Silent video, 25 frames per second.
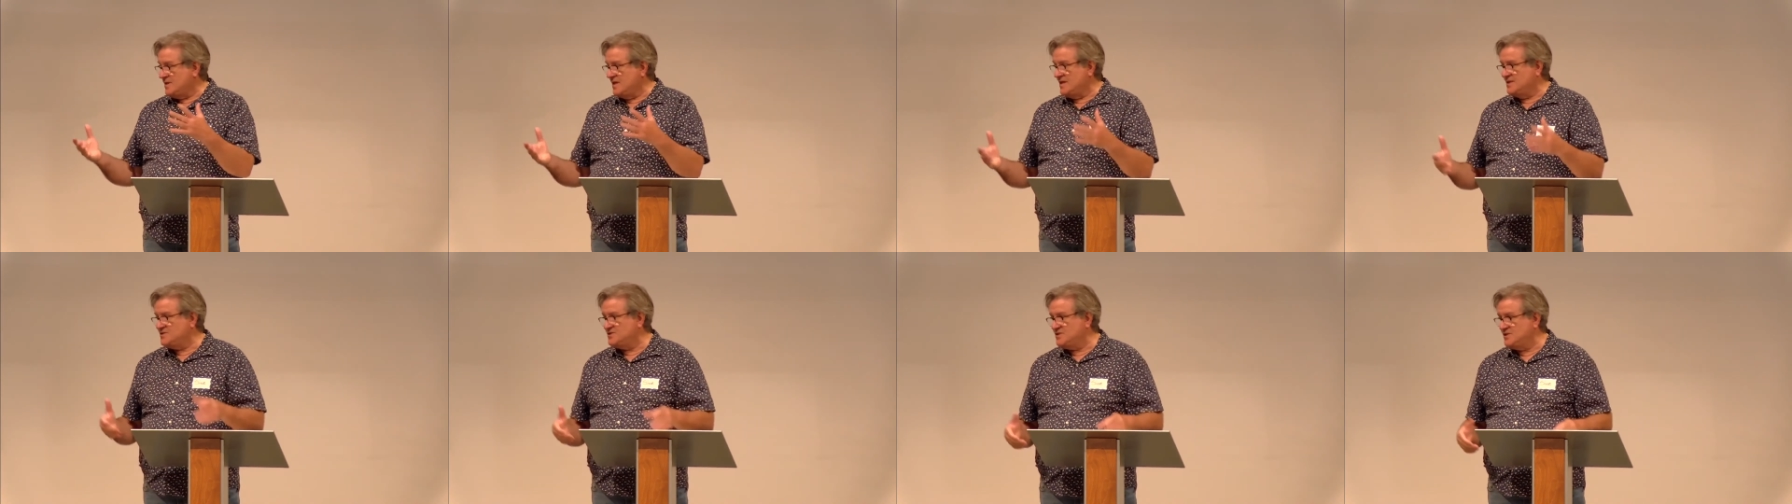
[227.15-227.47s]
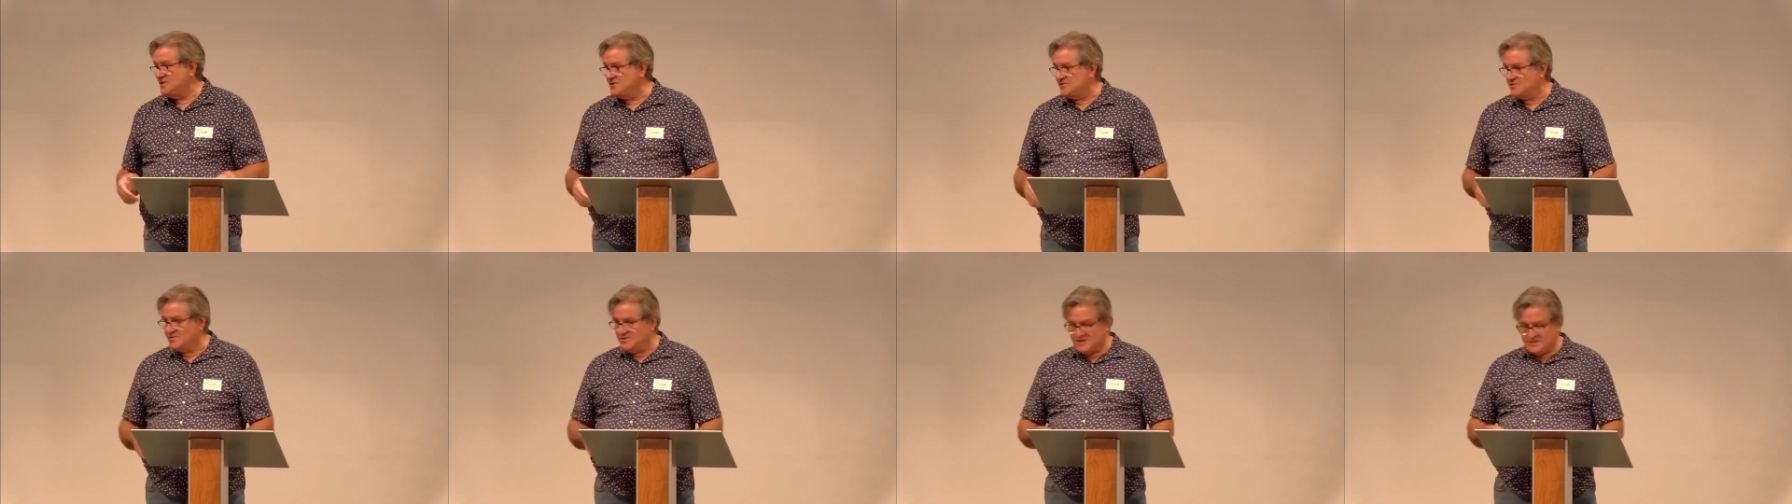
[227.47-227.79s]
the
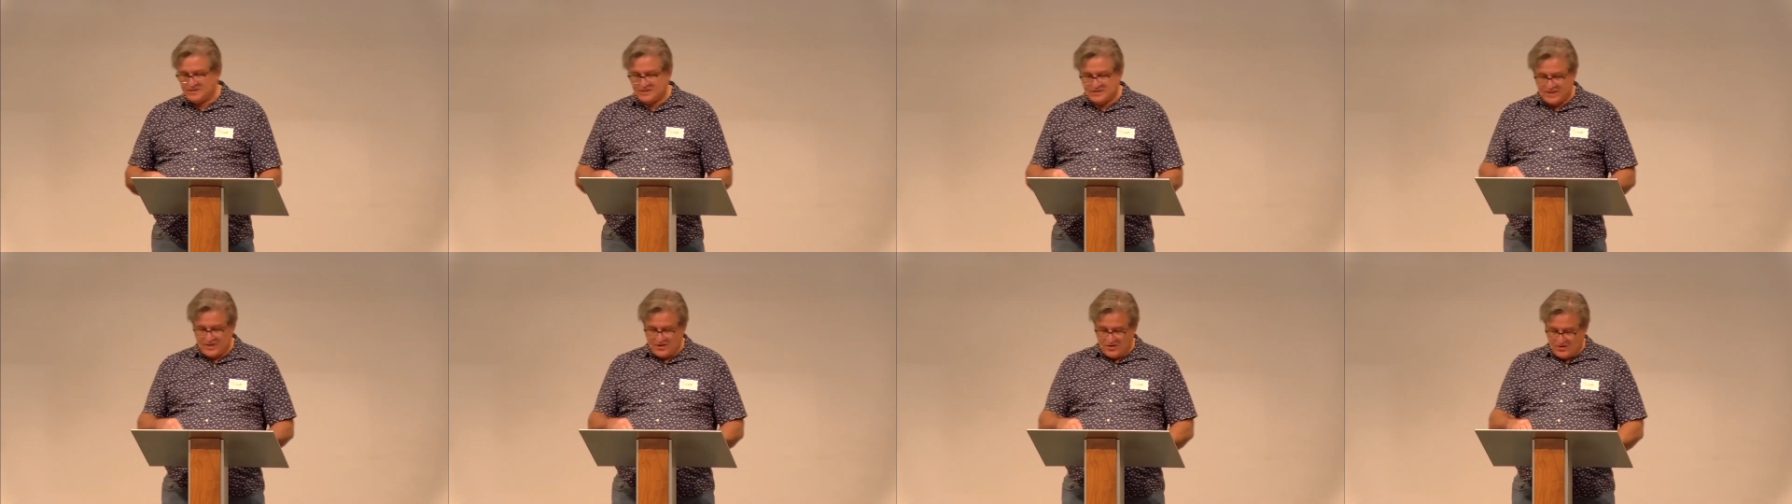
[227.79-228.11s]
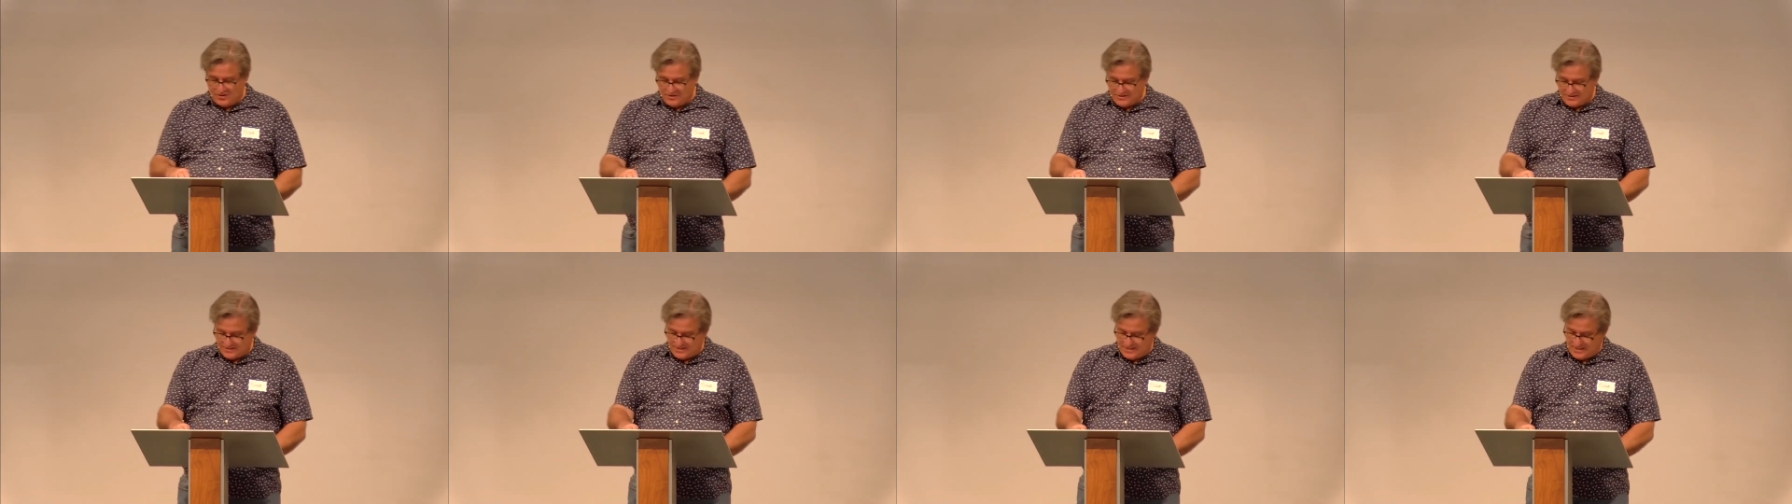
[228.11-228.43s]
ancient Near East, they
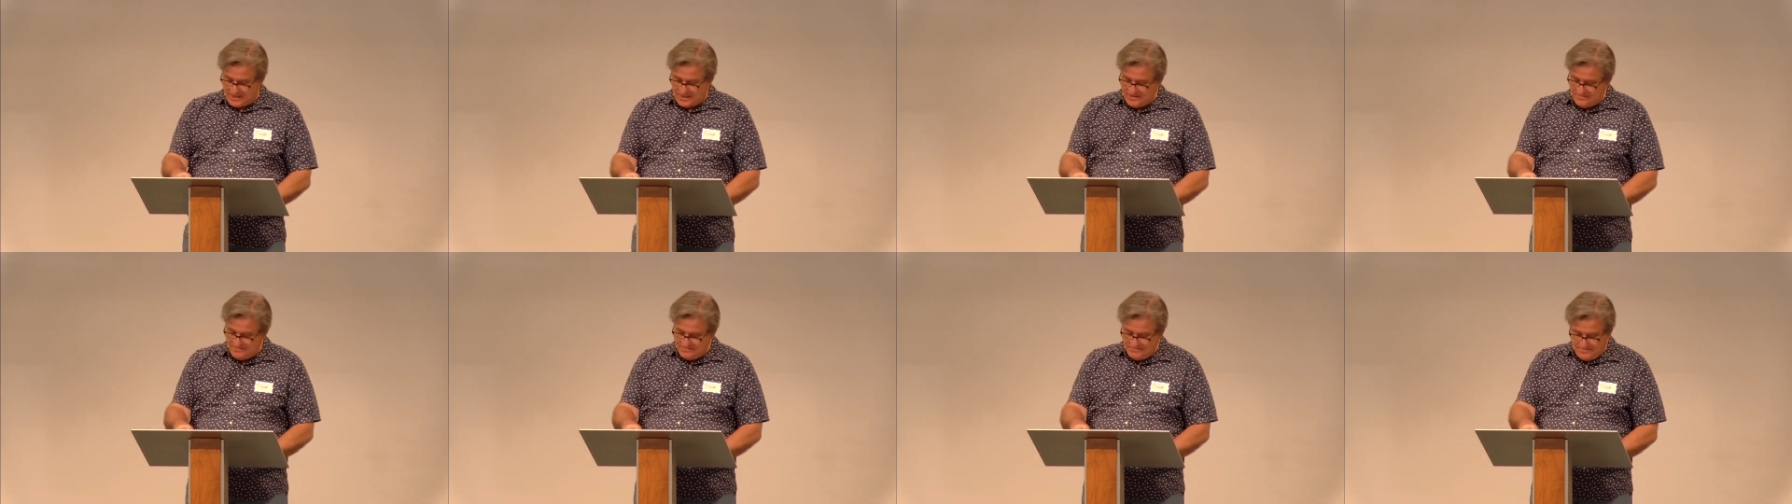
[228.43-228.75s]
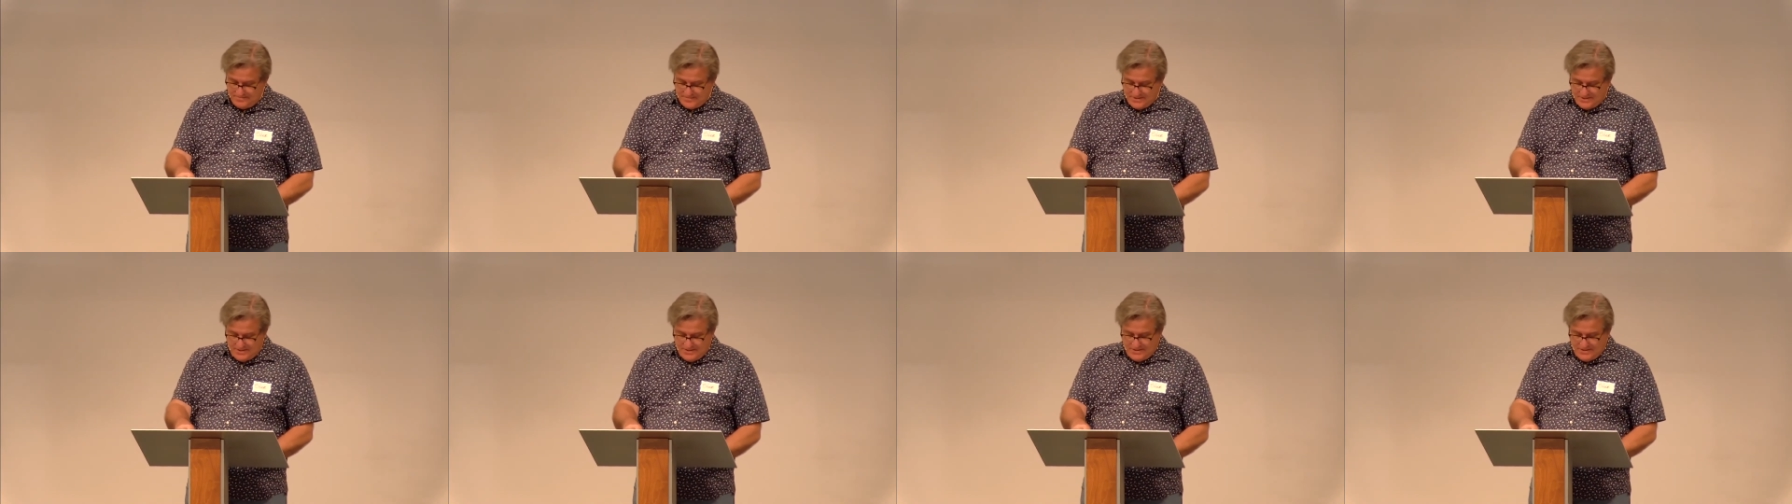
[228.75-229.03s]
all said.